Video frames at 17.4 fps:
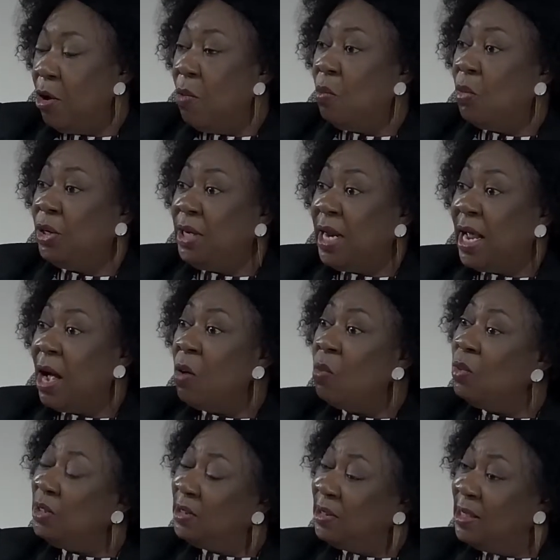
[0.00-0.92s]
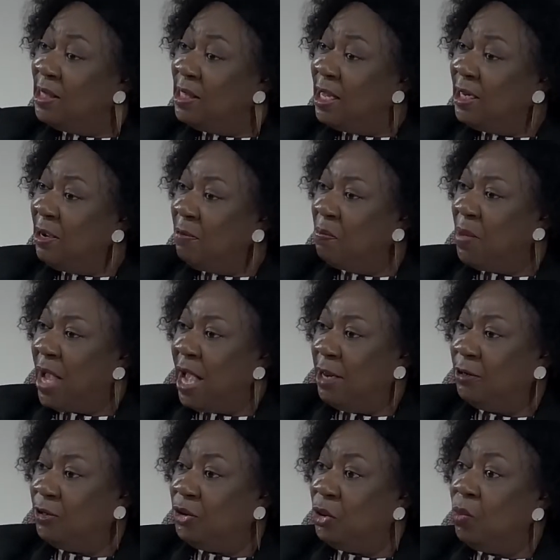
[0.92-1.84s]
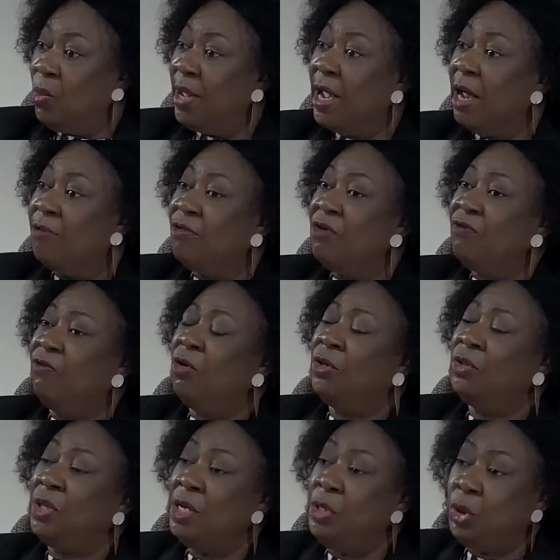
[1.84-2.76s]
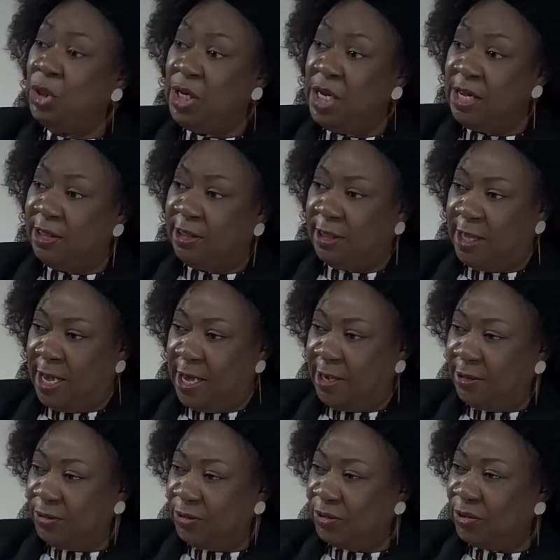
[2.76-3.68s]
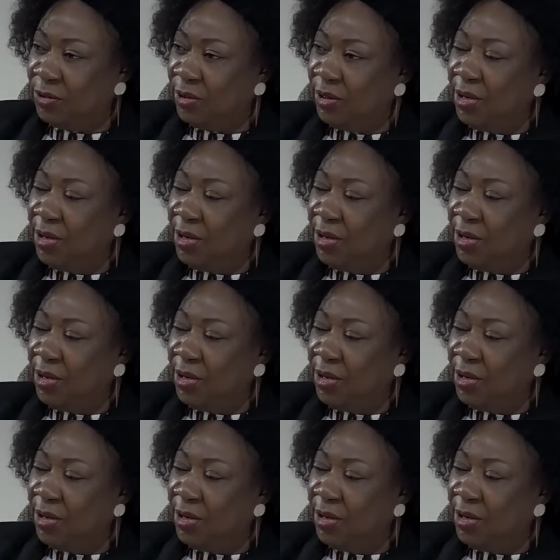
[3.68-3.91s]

But now with synthetic biology, we can reverse engineer things.